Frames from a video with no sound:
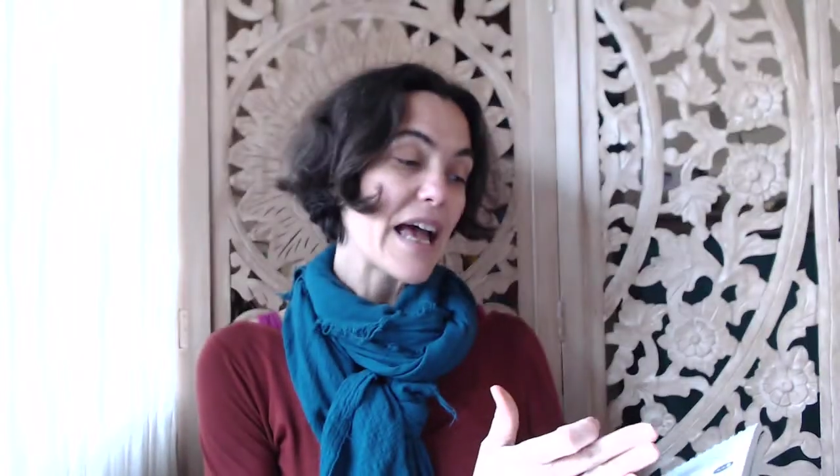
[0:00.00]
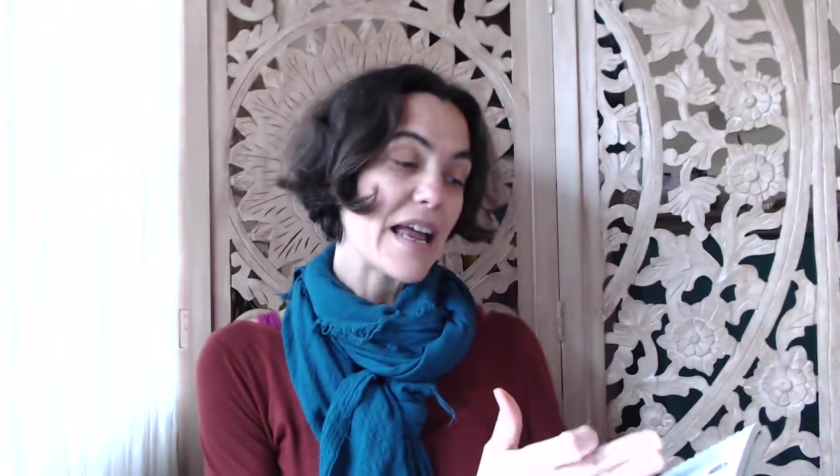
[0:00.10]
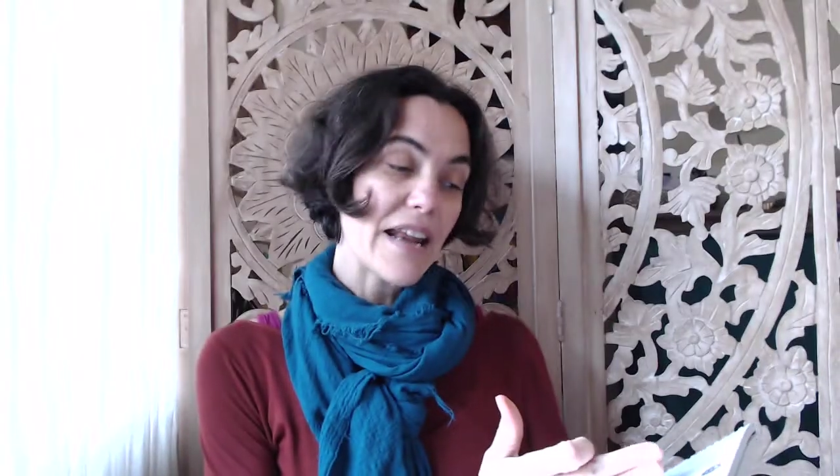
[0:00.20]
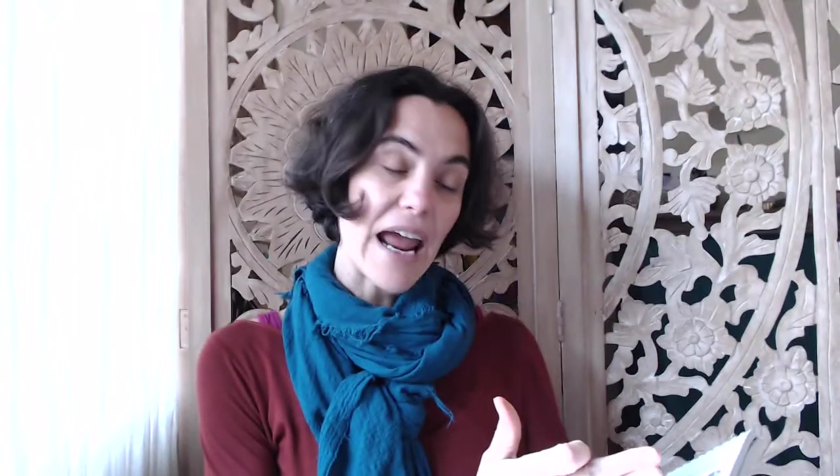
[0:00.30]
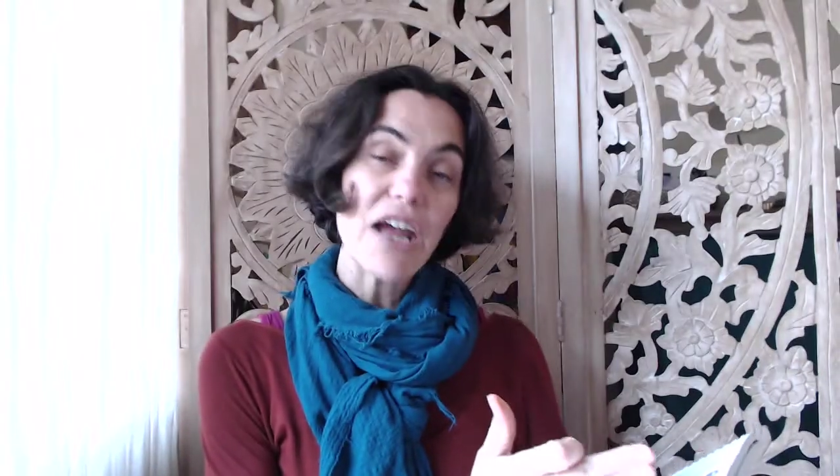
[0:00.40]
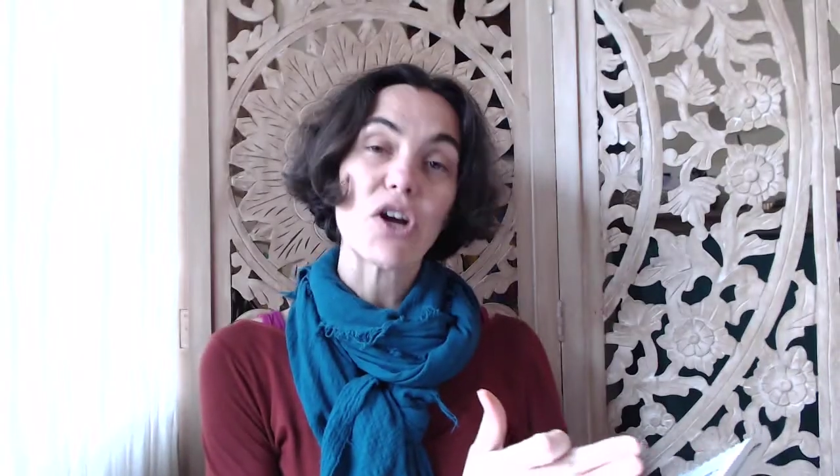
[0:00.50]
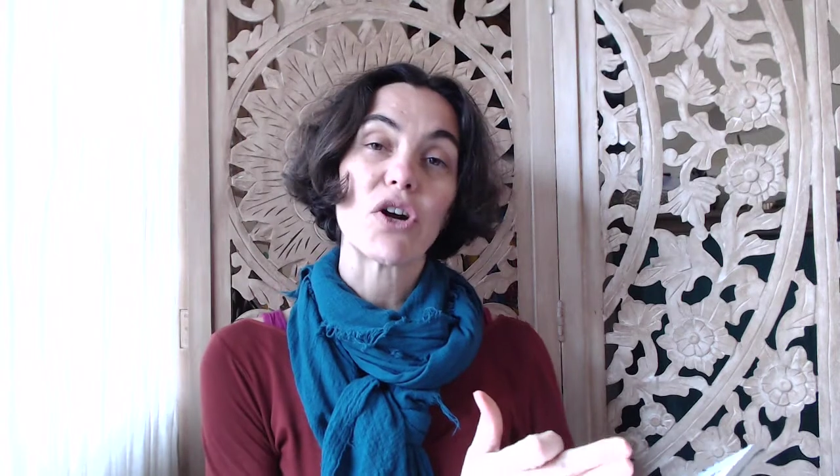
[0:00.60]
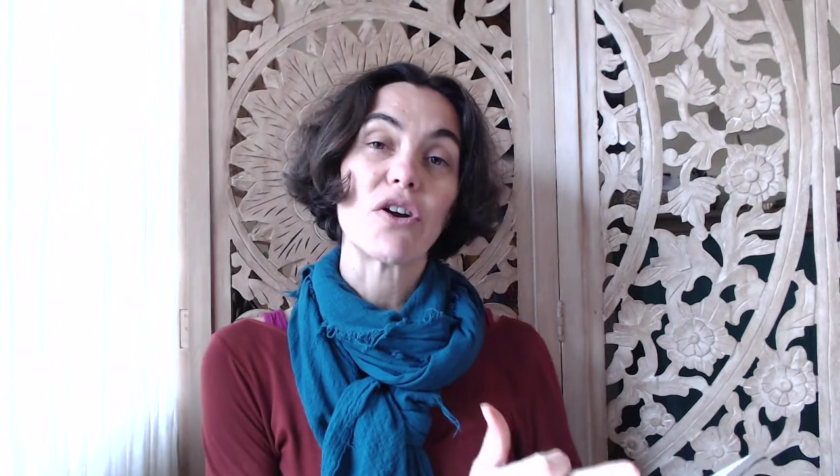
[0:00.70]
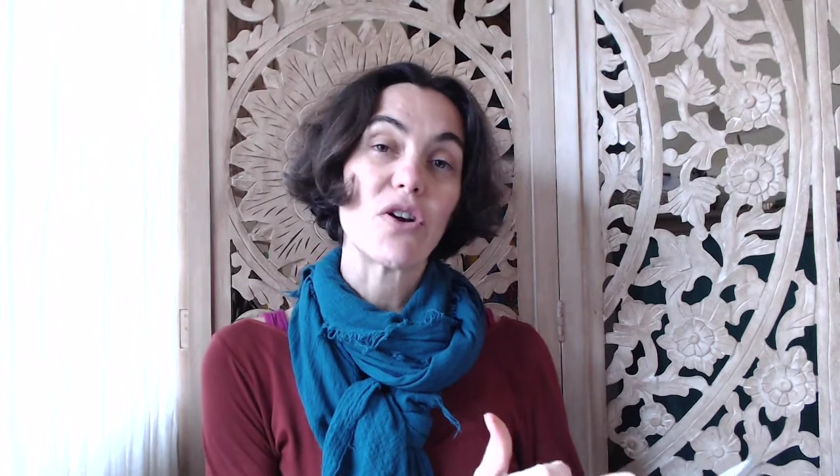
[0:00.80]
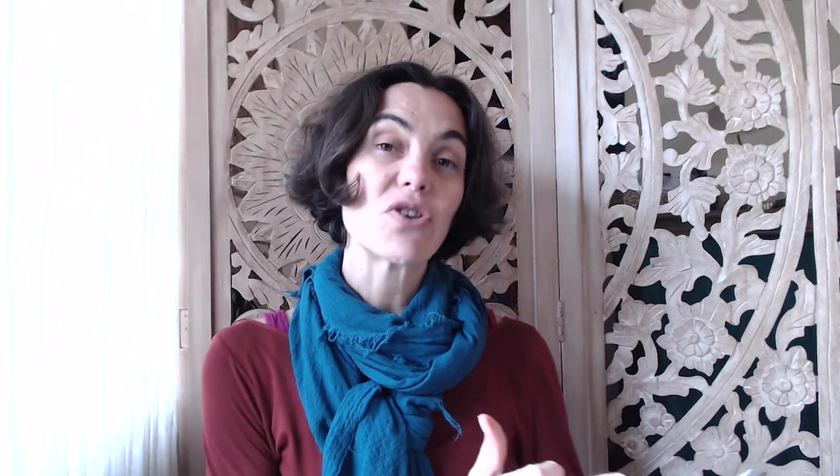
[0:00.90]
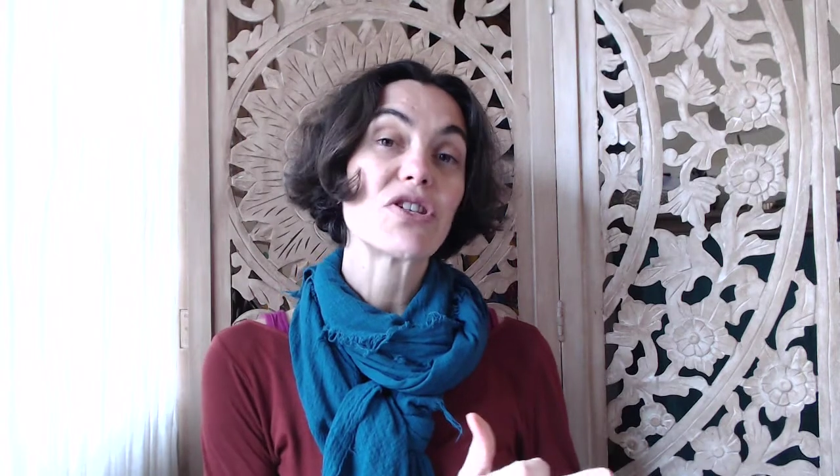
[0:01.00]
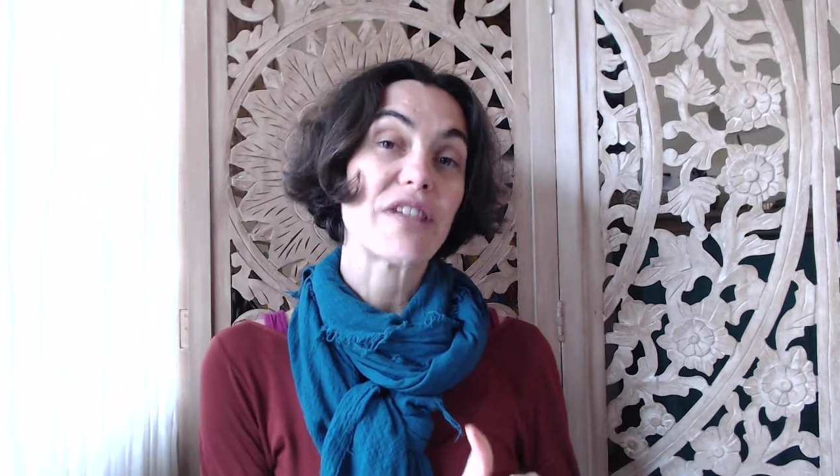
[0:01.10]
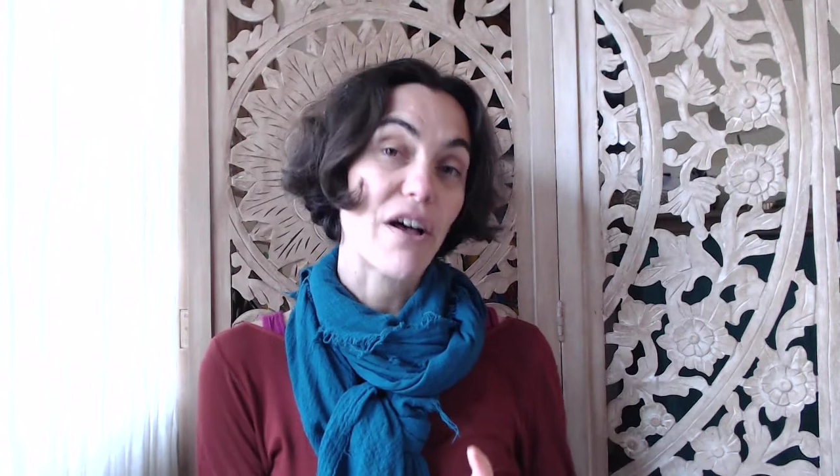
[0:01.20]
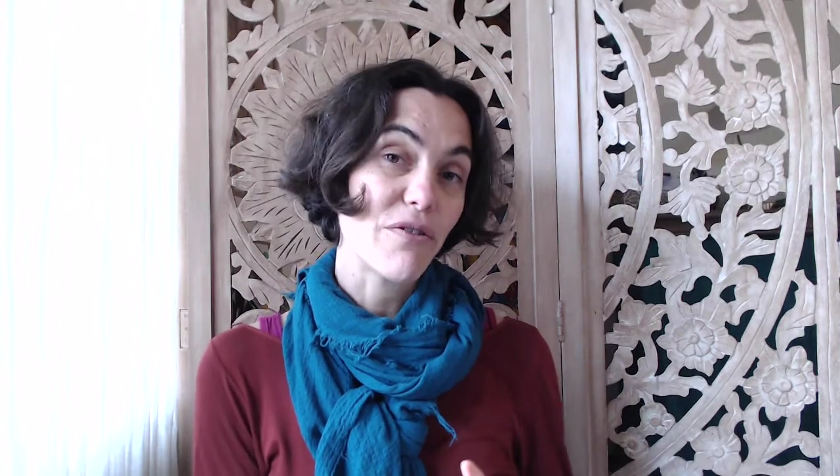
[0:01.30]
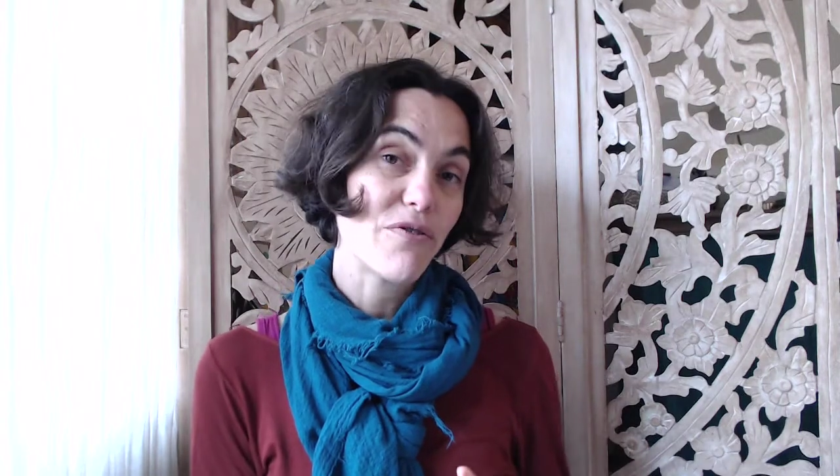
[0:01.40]
and anchor
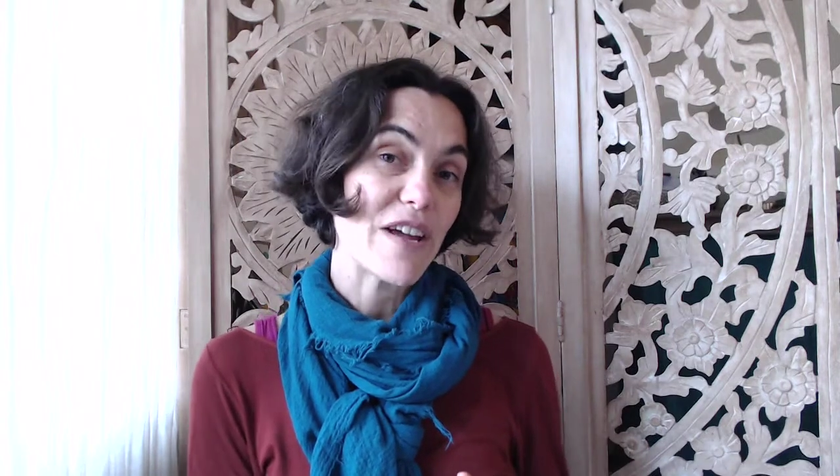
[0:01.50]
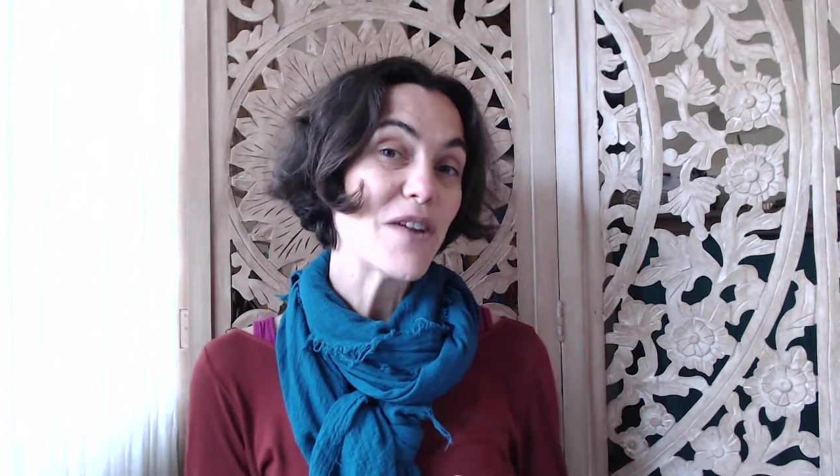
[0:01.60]
yourself